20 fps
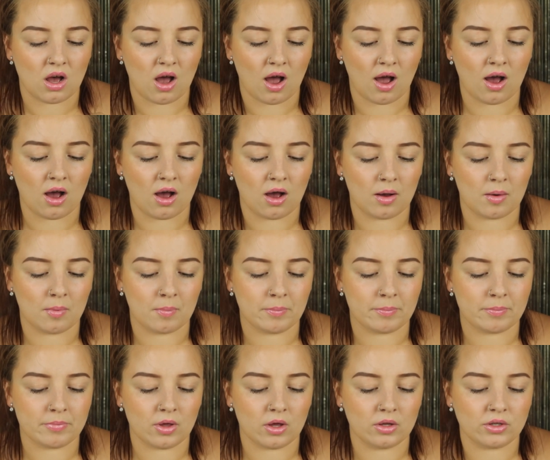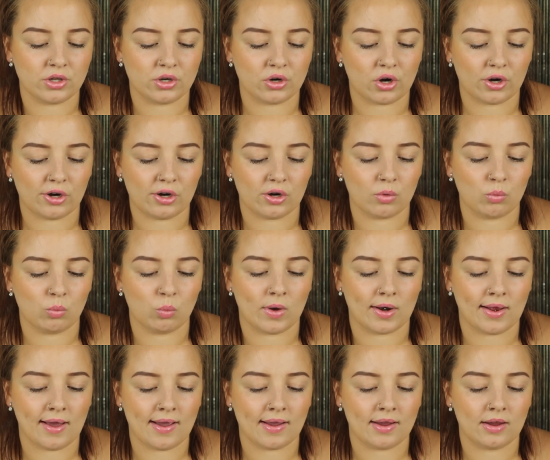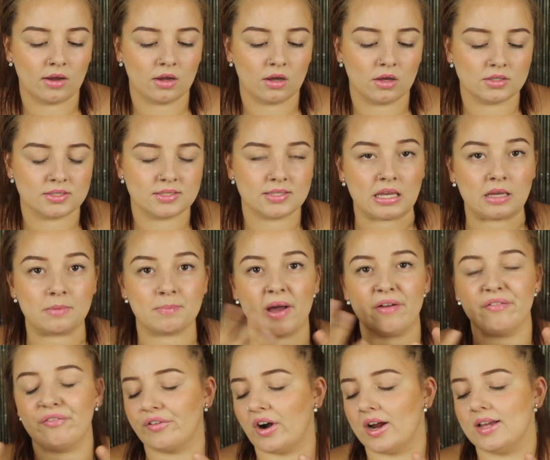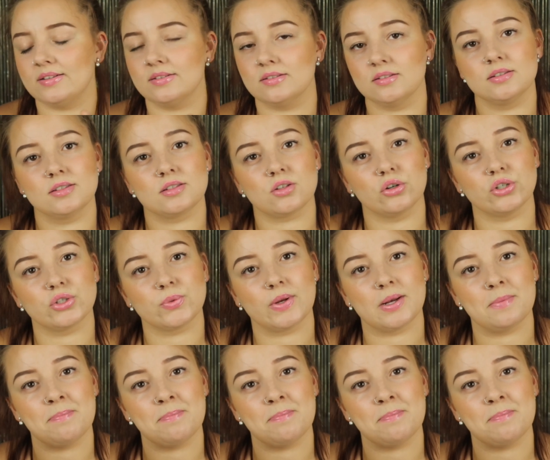When I see my friends on Twitter